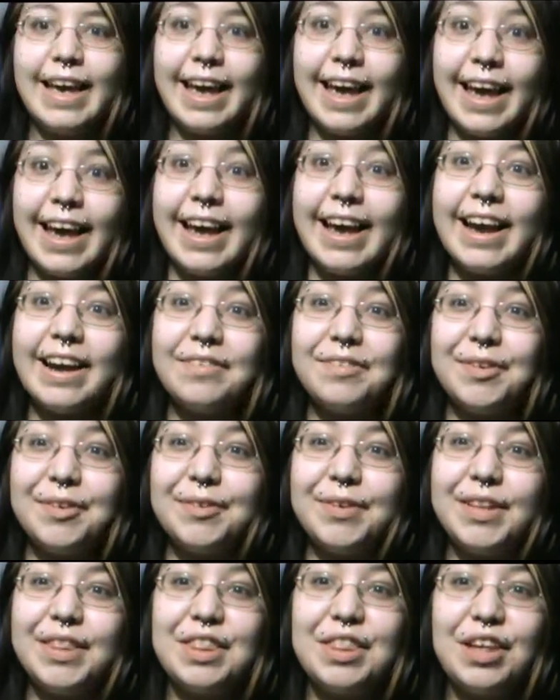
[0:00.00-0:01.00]
Hey
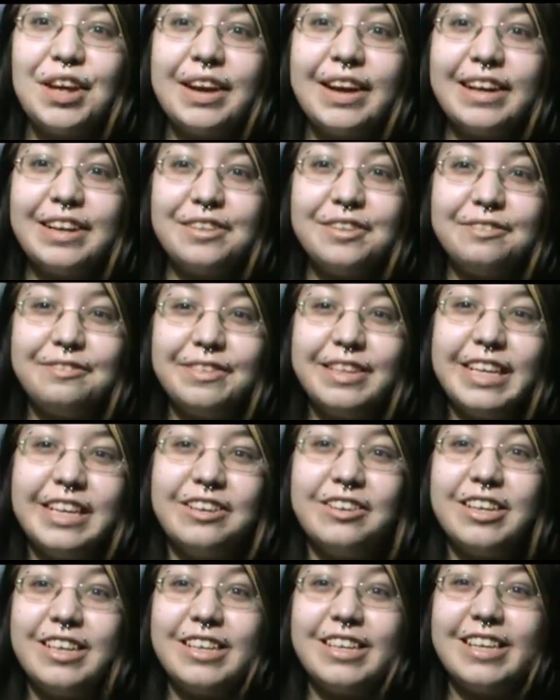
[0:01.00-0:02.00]
everyone, thought I'd do a
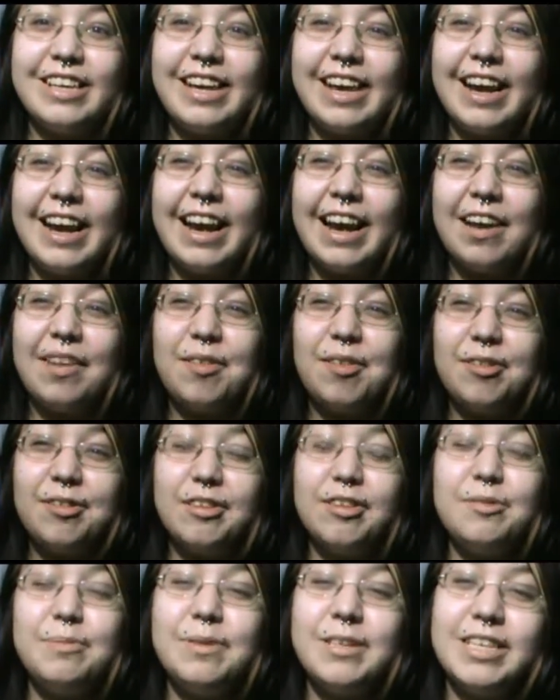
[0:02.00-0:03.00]
video, and today I'm
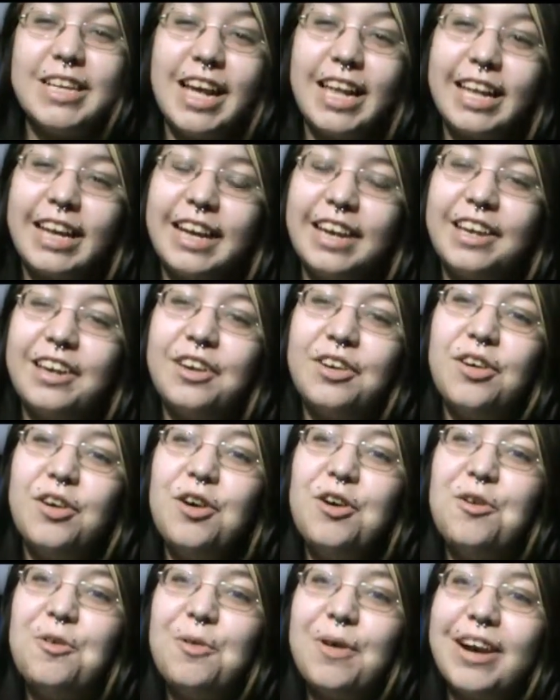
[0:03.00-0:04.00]
going to be telling you
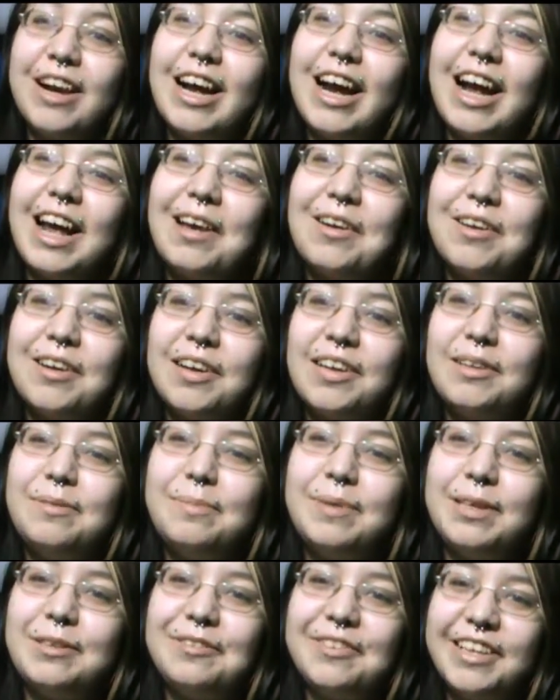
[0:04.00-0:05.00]
what I'm going to
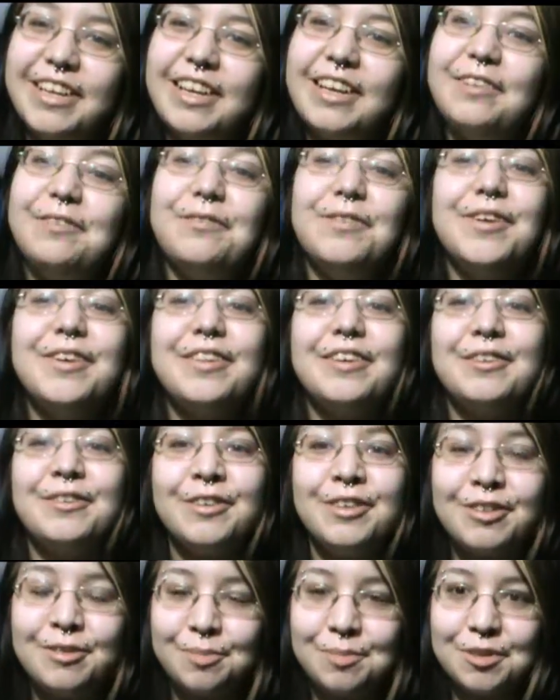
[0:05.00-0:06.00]
be reading for the
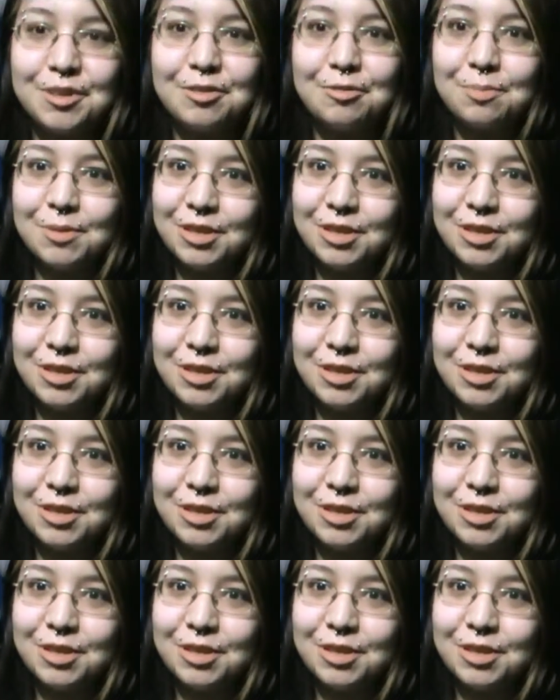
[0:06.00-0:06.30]
Christmas